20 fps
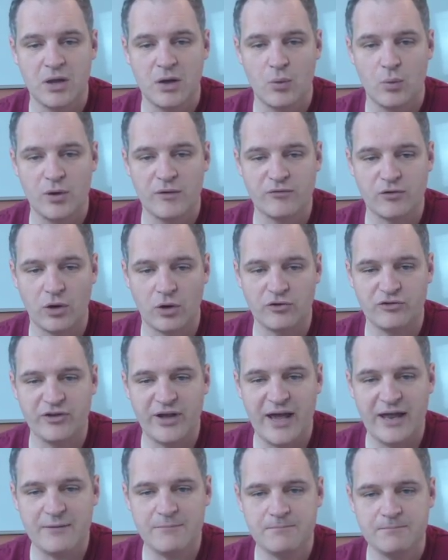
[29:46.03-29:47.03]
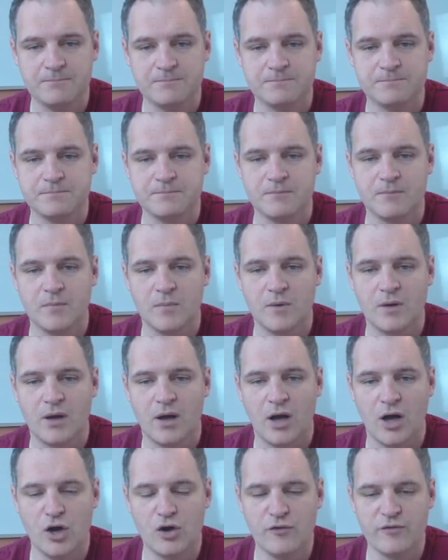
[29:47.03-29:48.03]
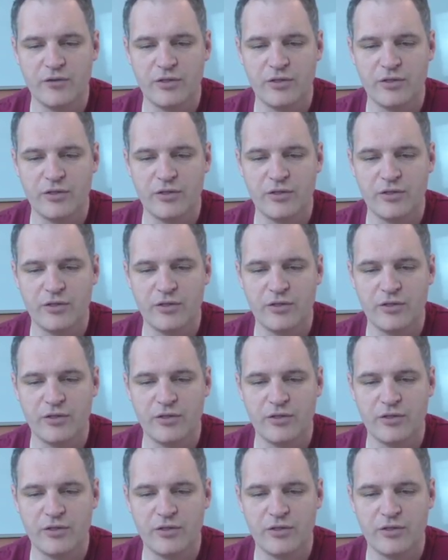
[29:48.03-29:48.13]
We've got 10 over